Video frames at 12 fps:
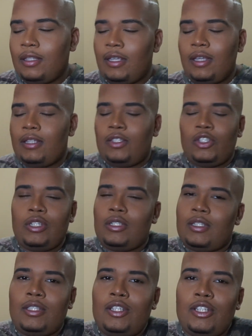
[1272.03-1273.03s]
It's
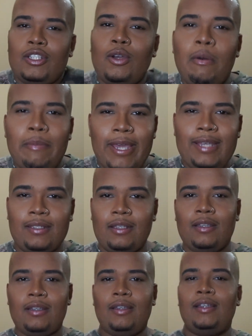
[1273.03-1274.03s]
just so amazing.
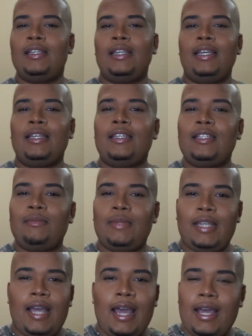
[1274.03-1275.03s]
It gets me
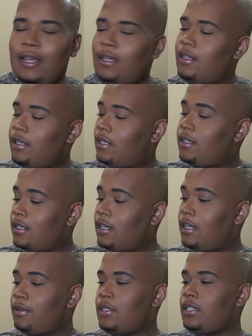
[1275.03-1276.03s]
high
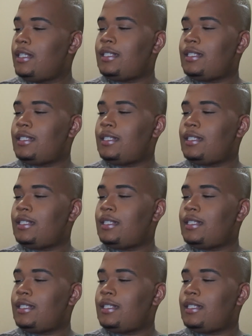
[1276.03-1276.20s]
up to the